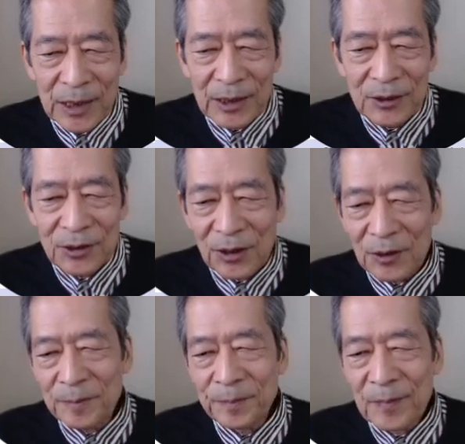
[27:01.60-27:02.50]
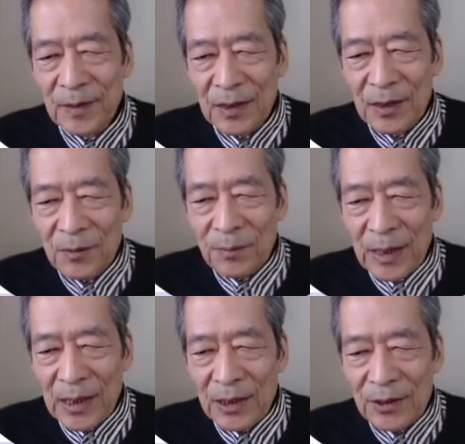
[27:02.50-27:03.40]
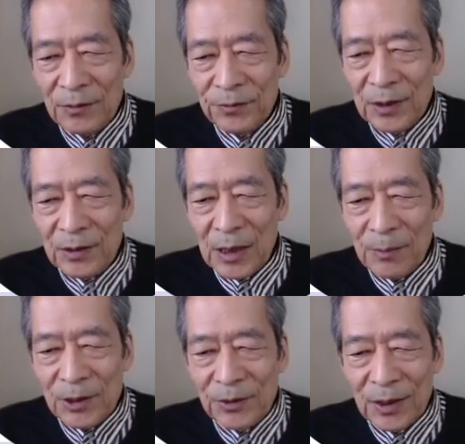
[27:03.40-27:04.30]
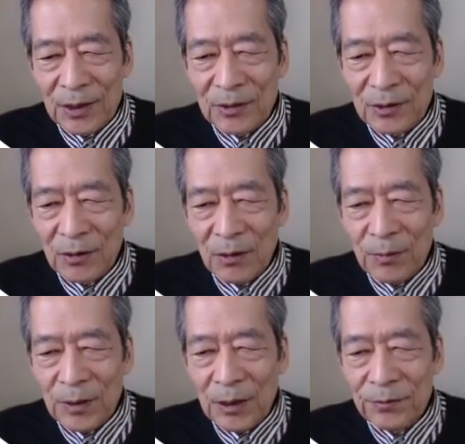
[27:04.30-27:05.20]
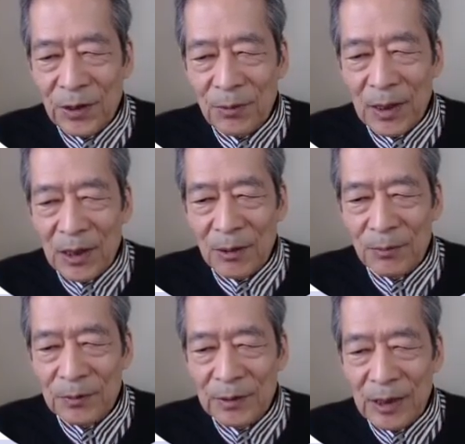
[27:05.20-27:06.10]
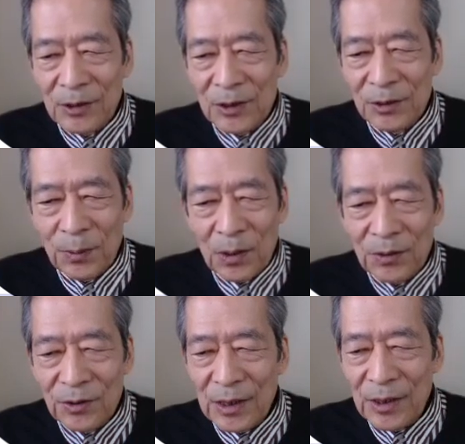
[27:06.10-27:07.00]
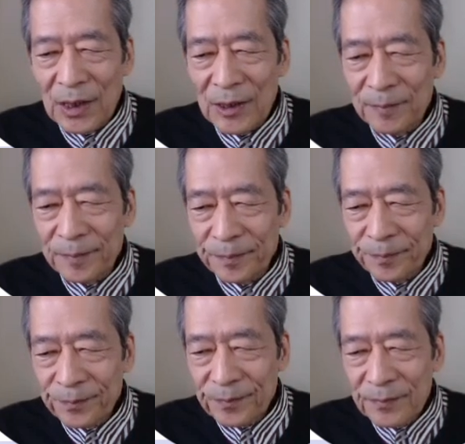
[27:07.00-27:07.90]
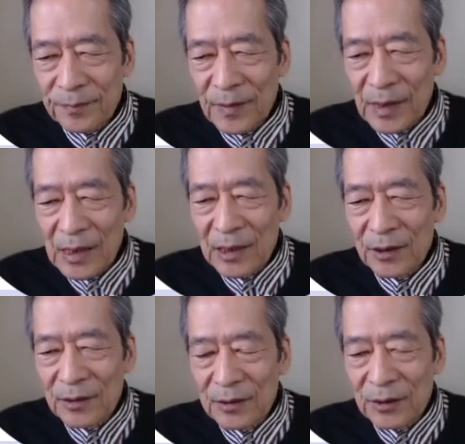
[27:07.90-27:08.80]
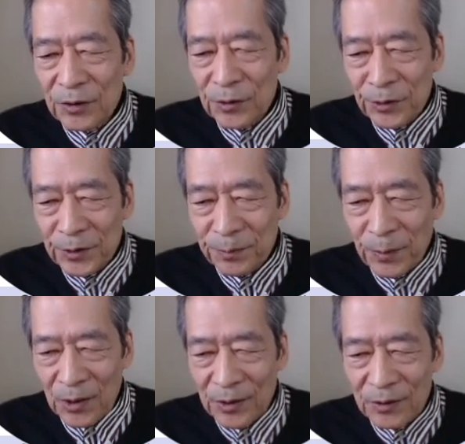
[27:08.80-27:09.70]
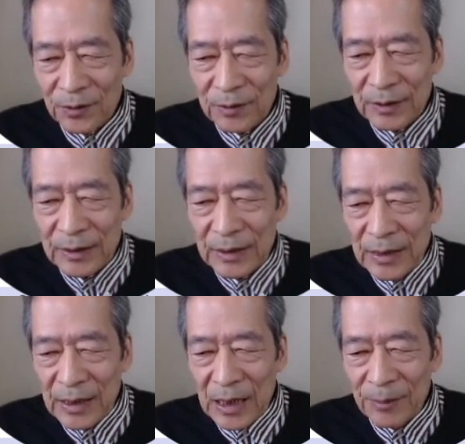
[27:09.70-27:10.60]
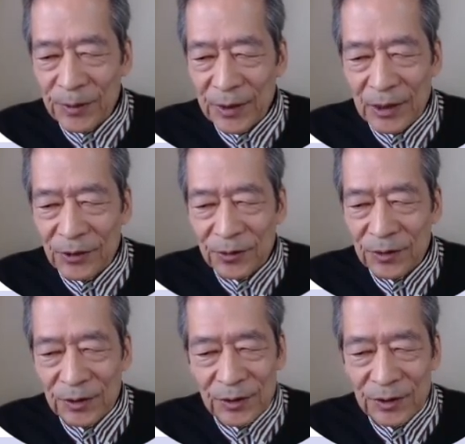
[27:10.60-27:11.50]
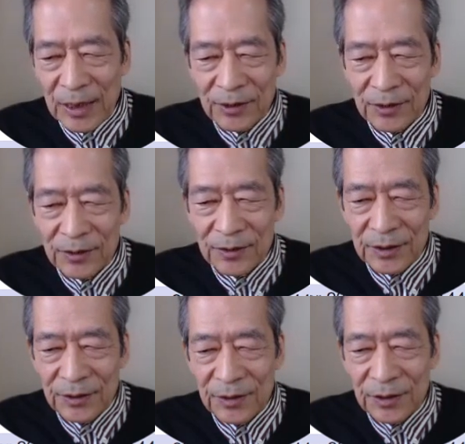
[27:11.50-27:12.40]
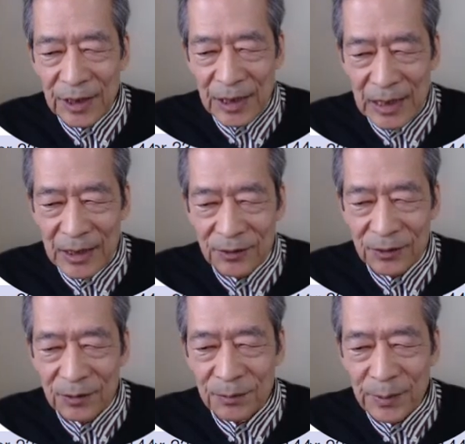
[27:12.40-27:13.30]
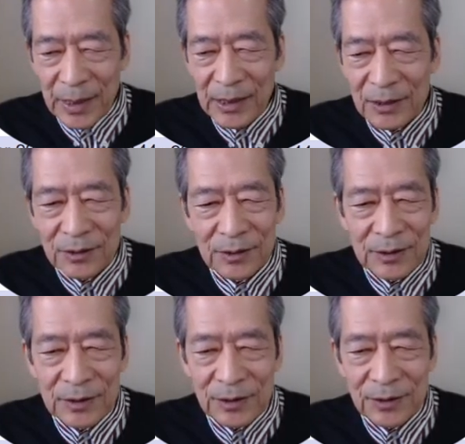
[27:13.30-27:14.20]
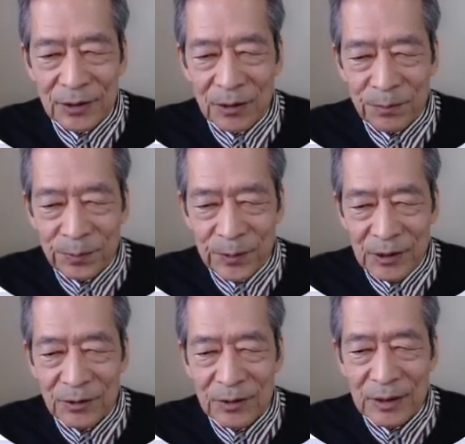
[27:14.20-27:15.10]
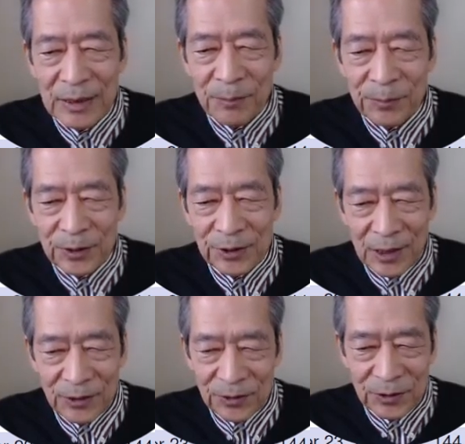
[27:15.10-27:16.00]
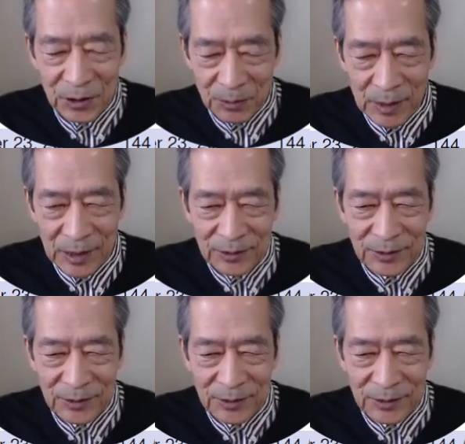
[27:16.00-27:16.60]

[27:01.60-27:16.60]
So by lifting everything over the free variable at this point, and then at the use point, application is inserted. This is here to make this complete precise equivalence,